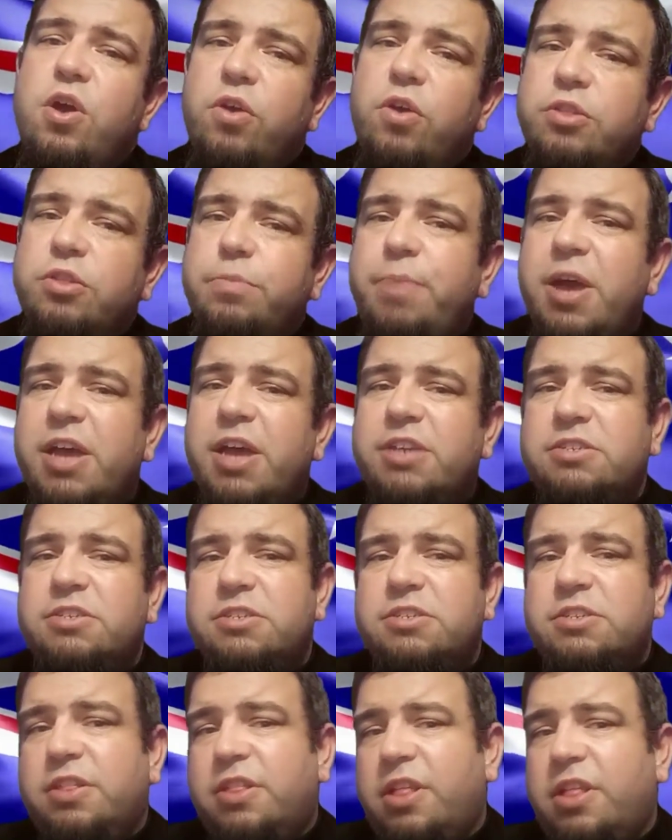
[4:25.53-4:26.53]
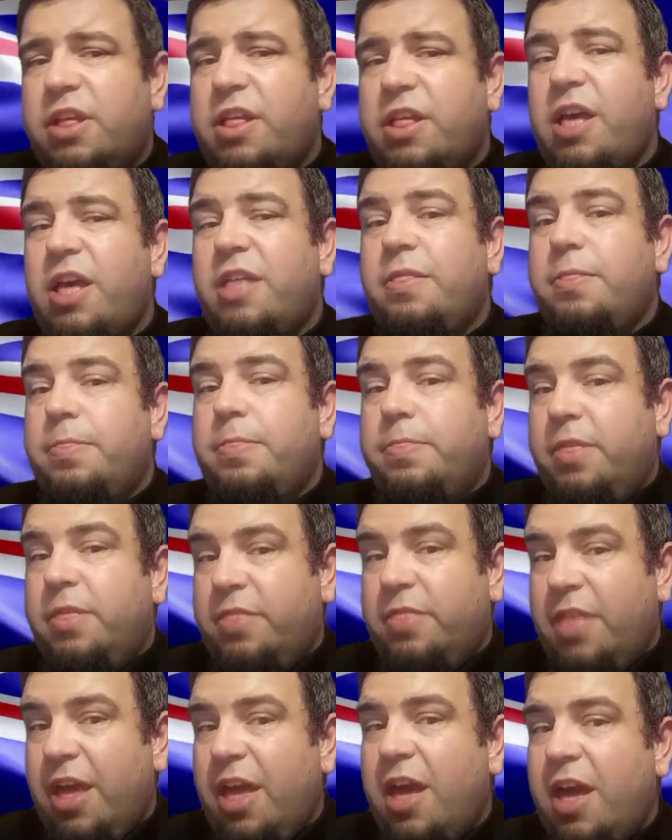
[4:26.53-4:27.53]
on the basis that
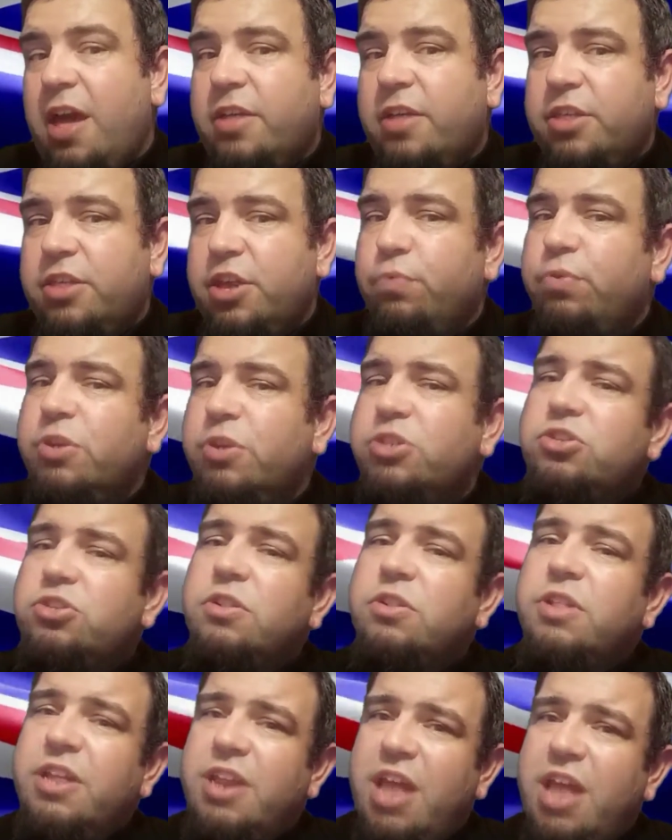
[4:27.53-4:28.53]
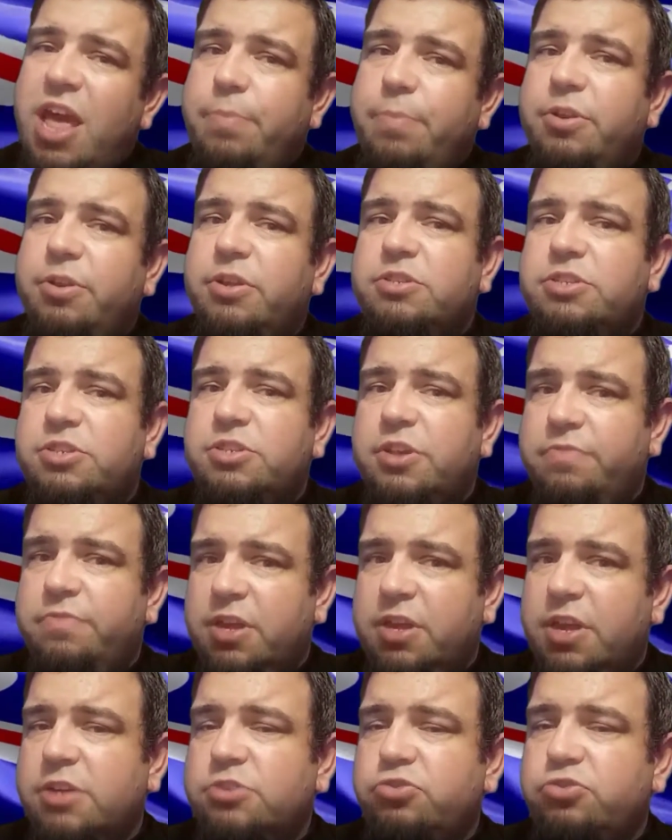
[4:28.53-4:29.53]
they are the original inhabitants of
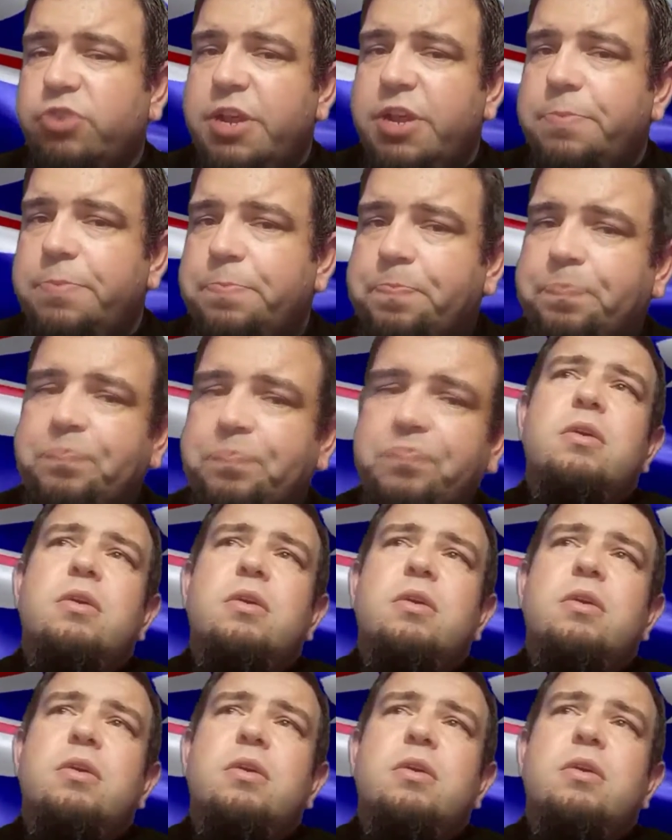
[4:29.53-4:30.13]
the country.